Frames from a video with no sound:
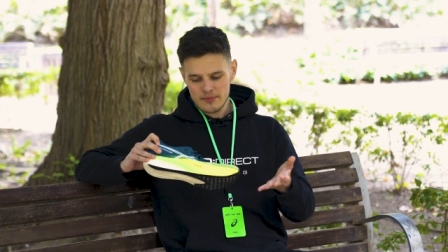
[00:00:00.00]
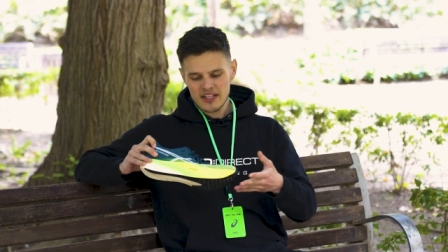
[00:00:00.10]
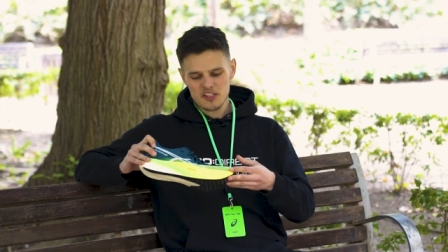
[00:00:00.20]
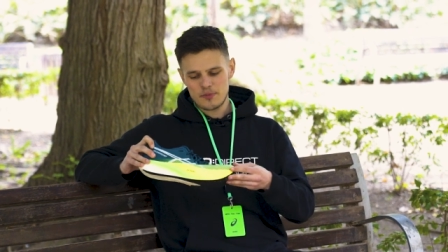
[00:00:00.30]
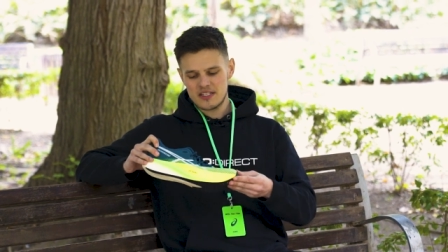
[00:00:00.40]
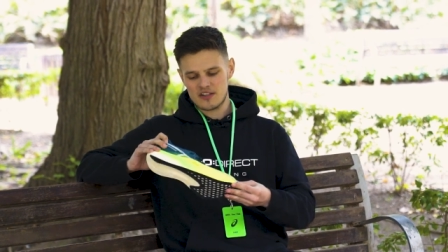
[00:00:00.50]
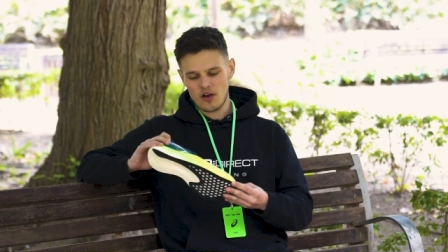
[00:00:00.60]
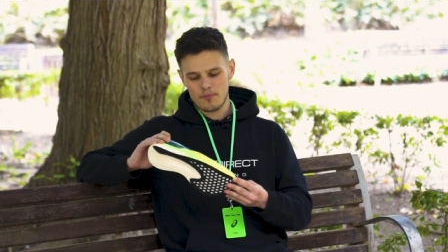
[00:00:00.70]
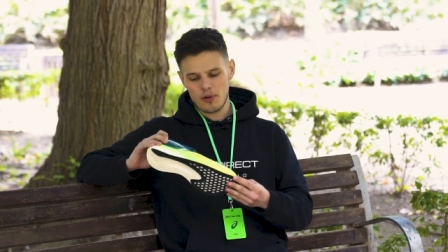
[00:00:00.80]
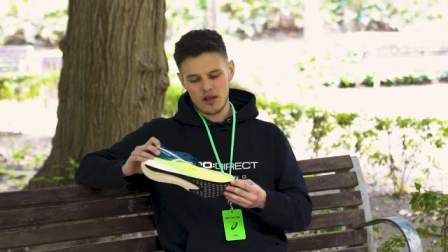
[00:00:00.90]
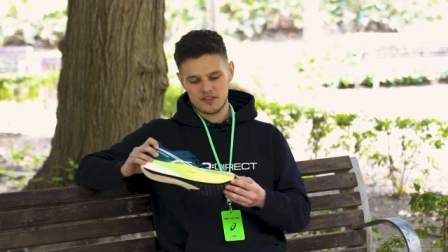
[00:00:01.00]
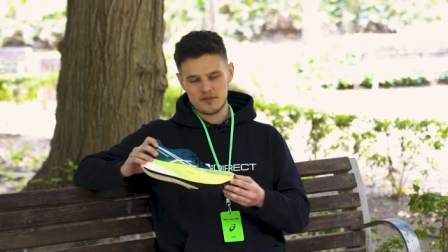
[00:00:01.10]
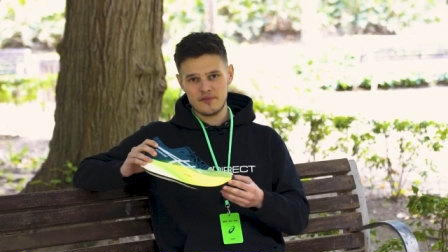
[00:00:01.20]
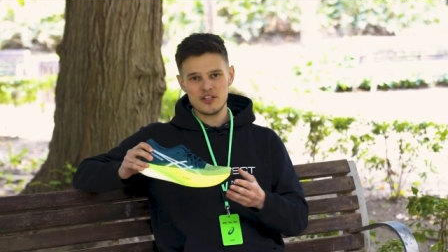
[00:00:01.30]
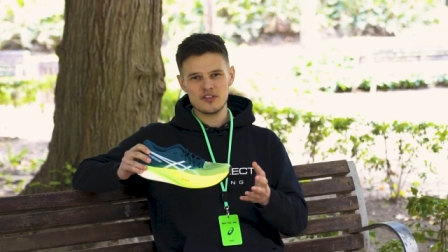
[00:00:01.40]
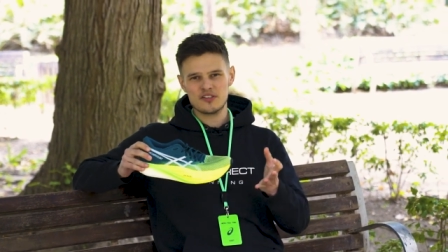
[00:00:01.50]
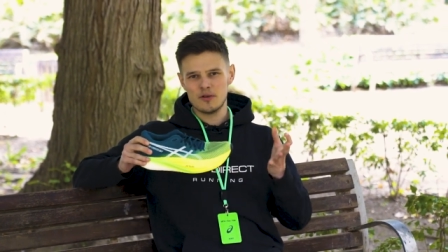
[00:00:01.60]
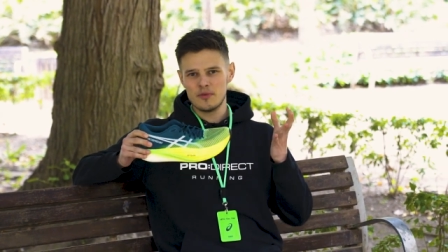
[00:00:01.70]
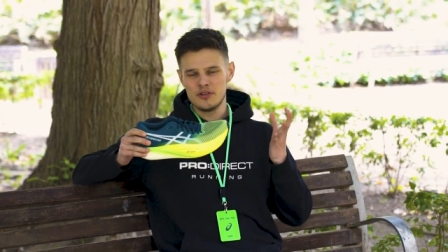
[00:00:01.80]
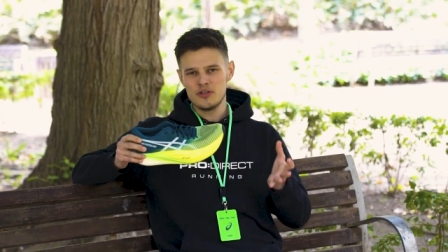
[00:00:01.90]
the MetaSpeed Sky Plus features
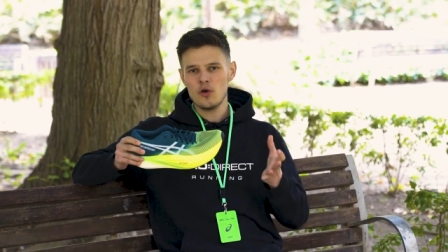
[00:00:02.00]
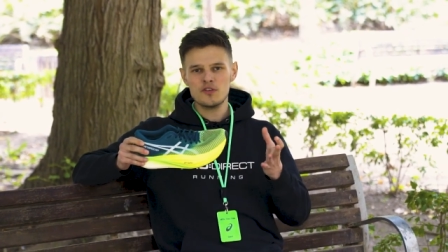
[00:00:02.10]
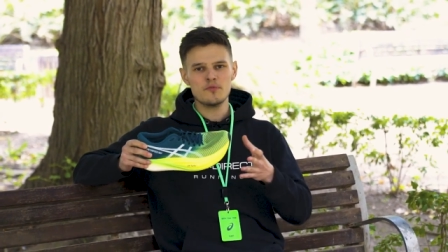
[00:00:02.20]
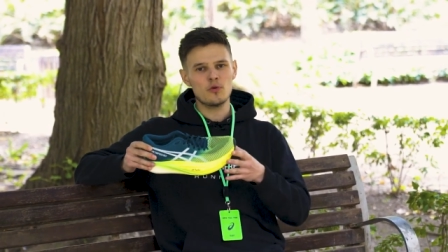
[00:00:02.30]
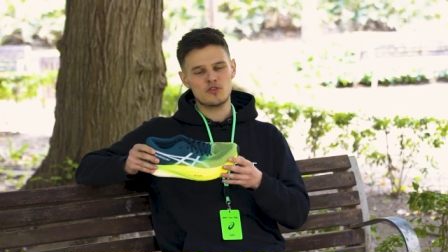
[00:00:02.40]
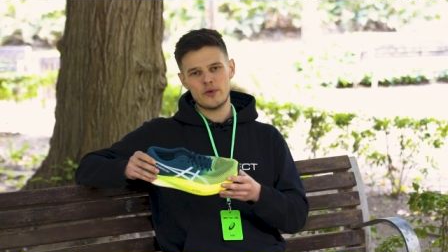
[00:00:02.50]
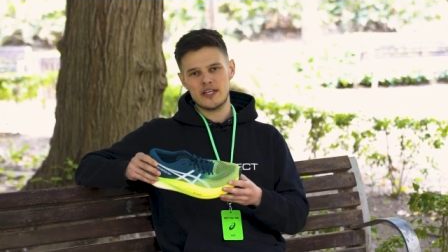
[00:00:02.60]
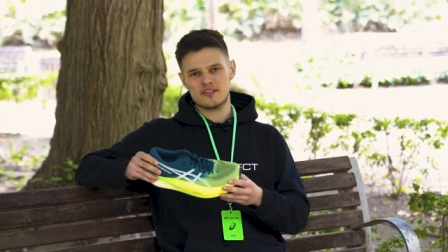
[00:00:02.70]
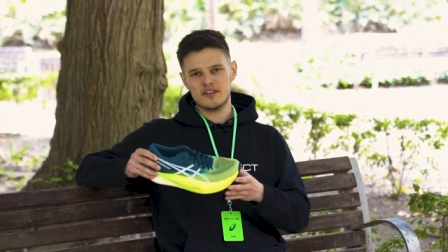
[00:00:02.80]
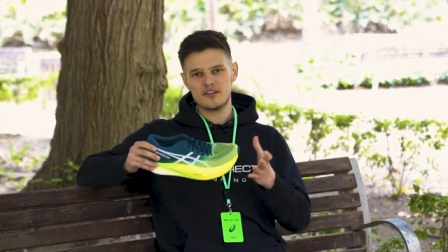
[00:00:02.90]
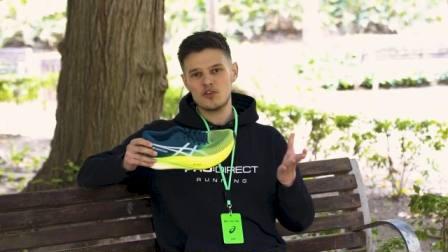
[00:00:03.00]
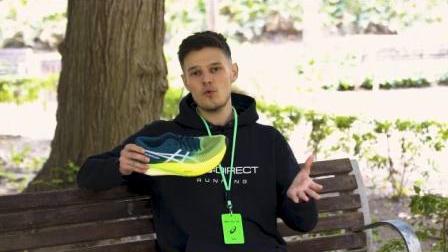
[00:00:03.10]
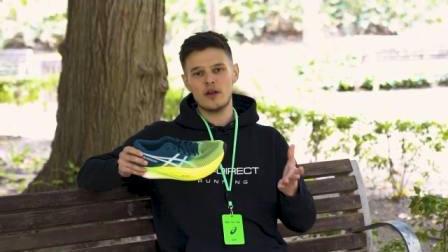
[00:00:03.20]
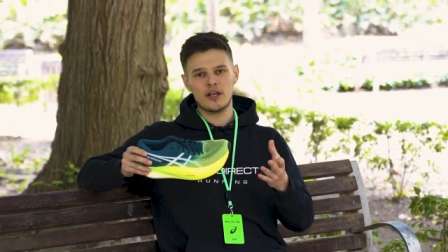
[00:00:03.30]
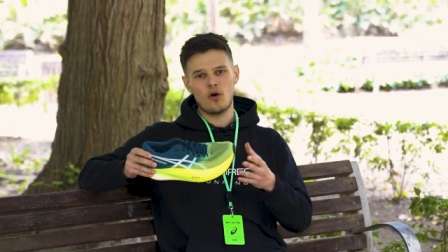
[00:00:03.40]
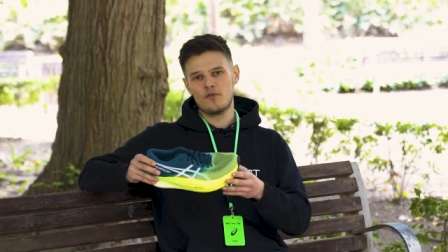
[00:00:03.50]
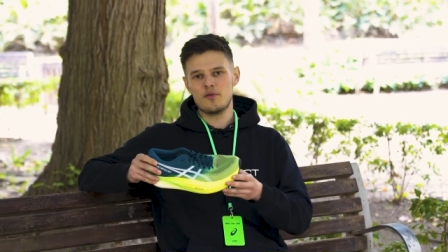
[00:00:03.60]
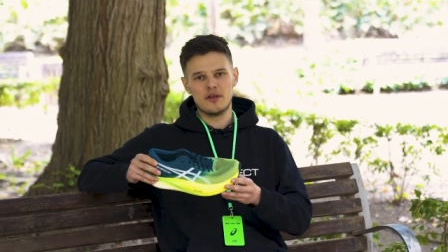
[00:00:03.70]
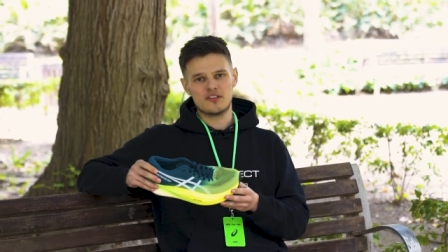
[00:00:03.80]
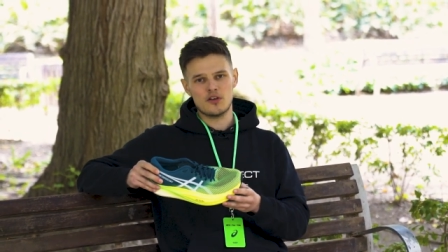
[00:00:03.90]
some notable tweaks to the tooling
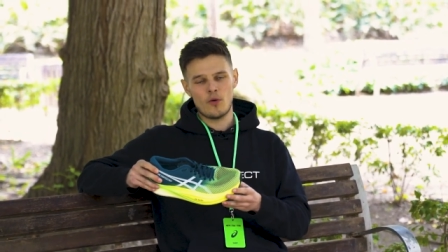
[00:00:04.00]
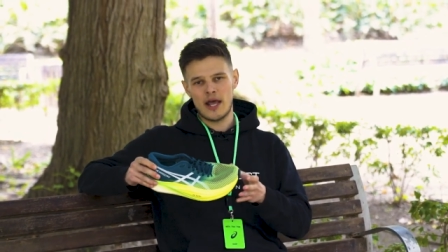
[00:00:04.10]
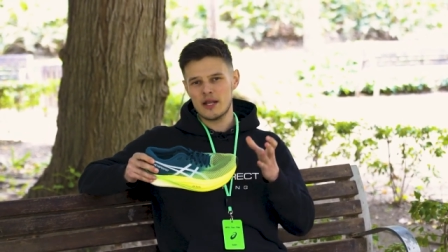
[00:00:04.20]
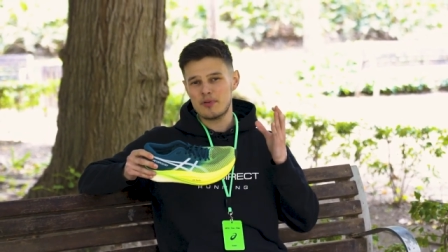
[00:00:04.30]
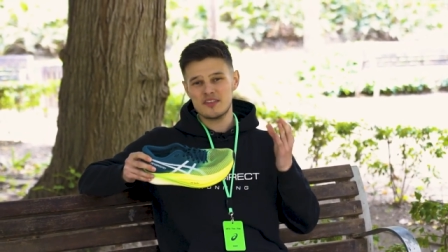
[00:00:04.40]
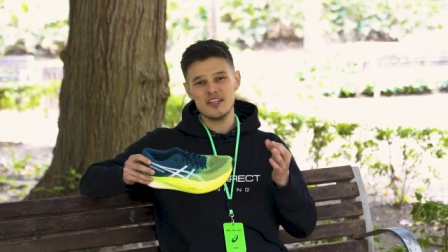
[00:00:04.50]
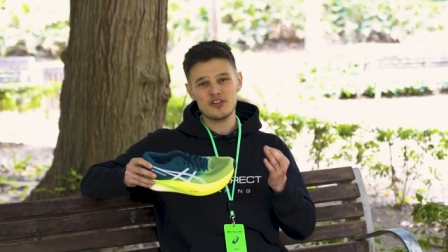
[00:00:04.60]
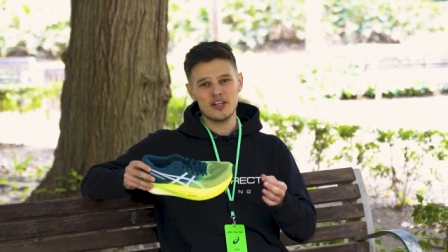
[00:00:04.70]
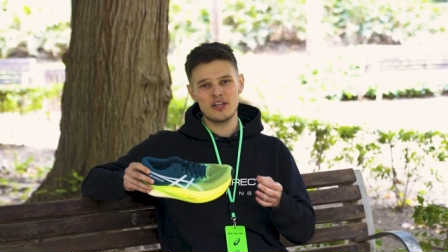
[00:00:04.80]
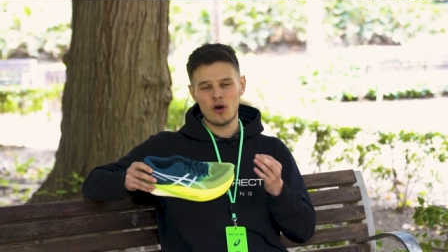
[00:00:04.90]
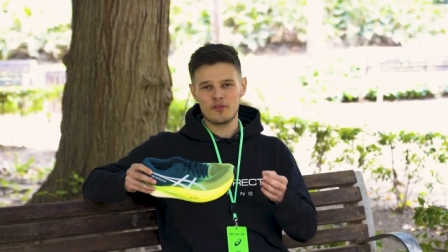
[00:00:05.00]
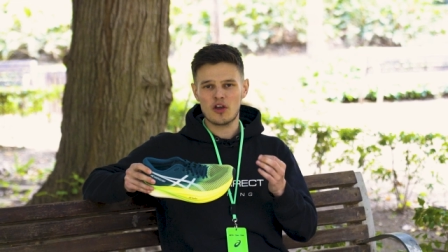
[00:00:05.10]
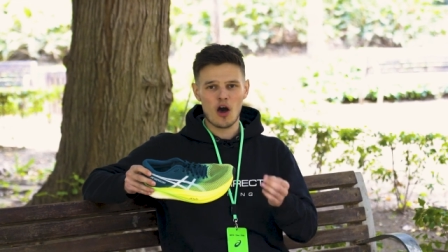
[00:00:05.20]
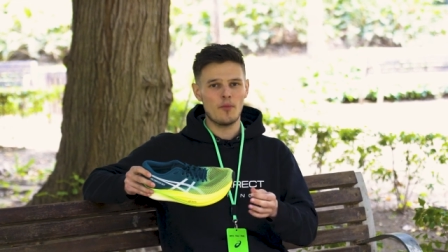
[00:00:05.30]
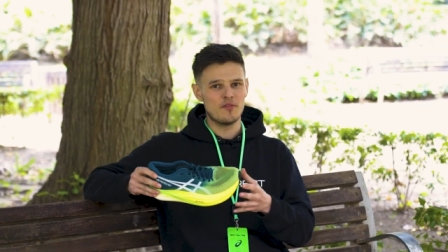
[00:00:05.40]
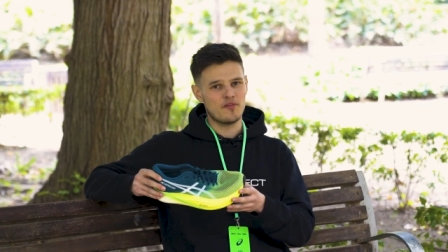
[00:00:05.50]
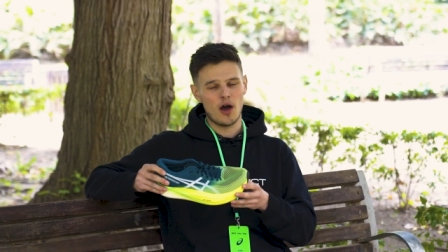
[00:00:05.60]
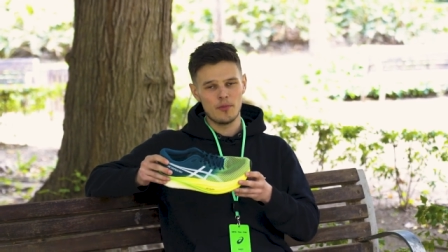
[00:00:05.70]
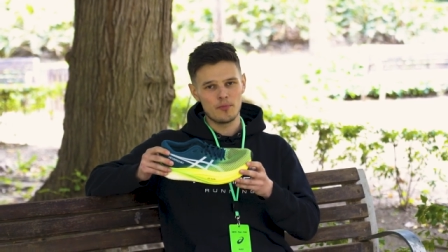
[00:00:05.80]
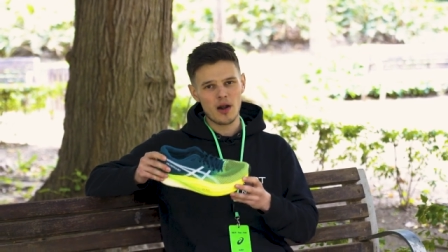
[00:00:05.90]
of the midsole and the positioning of the carbon
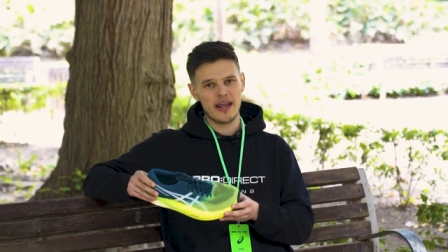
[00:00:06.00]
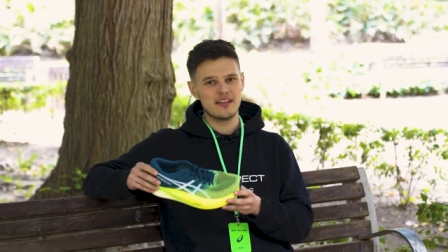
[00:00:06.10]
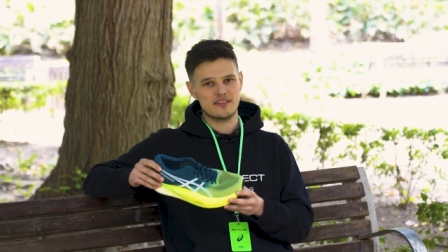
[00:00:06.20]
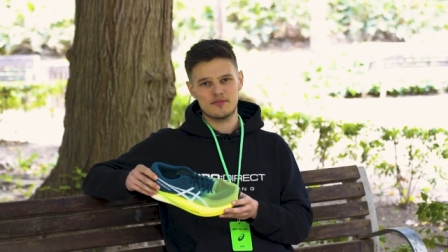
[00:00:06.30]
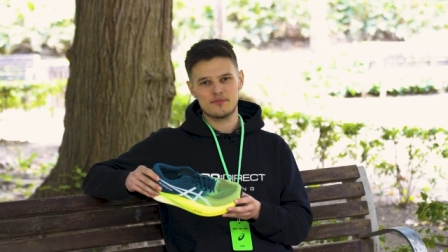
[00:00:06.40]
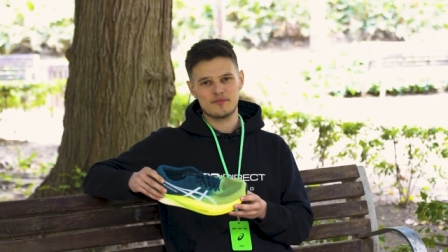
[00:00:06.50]
fiber plate.